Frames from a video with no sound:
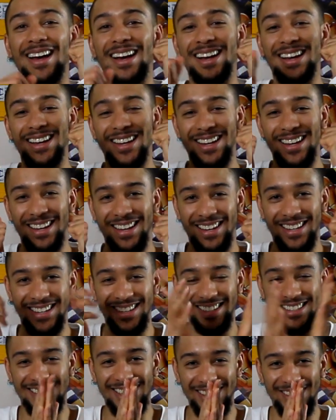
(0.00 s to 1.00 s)

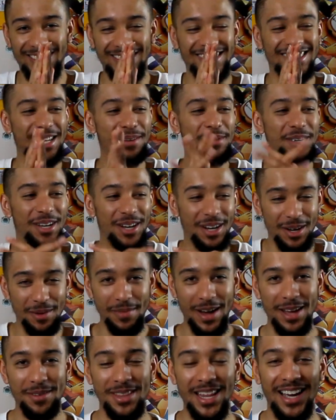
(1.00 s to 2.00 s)
so some of y'all
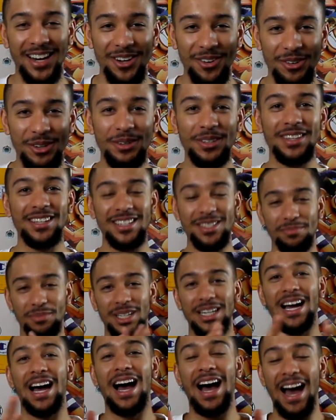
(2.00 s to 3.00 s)
might not agree with this,
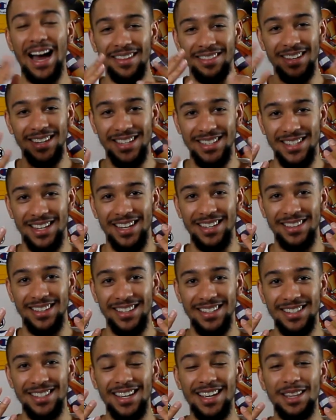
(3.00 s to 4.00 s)
but I think it's like
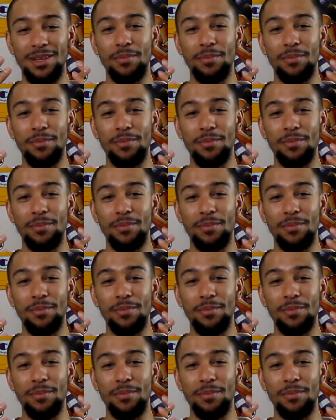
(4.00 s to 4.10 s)
this.